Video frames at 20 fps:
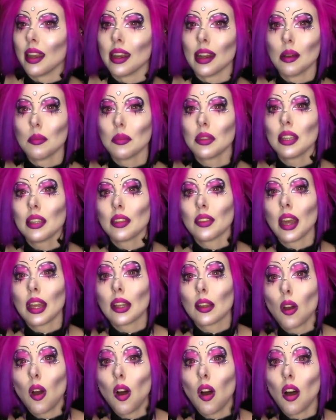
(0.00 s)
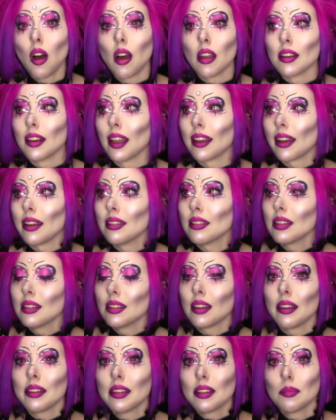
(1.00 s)
And now I'm thinking, my god, like I
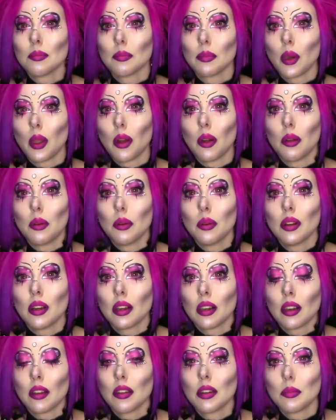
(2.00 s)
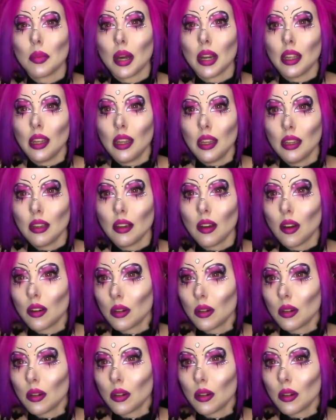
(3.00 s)
didn't blow a load of money